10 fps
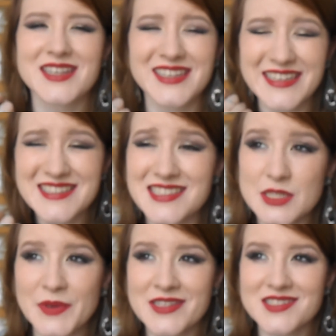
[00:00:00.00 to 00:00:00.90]
It is
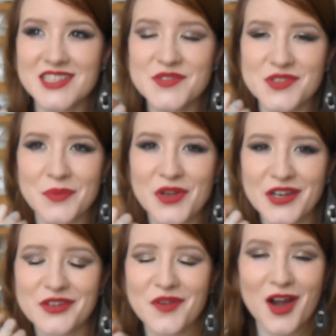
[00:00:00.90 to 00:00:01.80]
expensive, so I'm
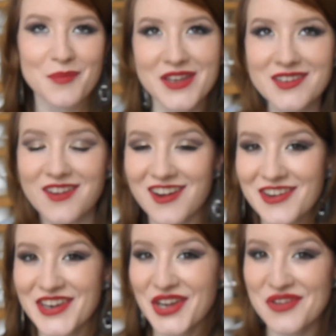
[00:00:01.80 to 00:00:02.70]
kind of umming and
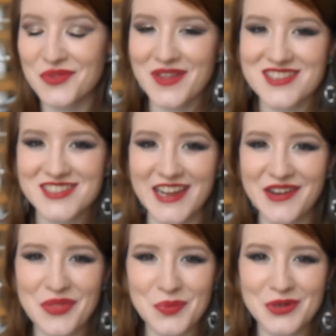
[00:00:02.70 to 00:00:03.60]
ahhing over whether to get
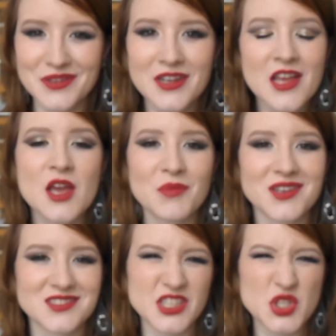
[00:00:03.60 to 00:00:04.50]
another one,
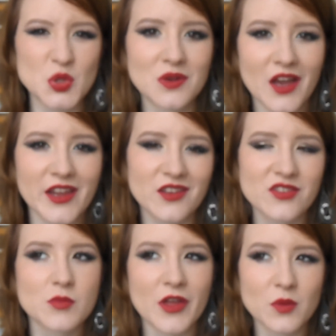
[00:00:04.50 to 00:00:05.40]
because I do like
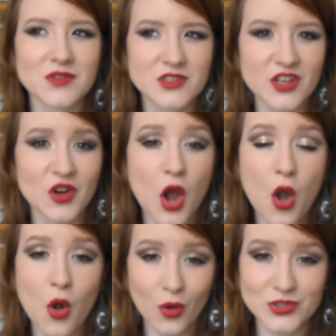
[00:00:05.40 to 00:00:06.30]
some other ones that are
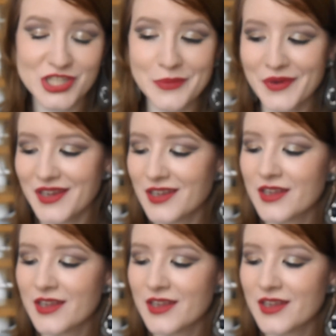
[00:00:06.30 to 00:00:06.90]
a lot cheaper.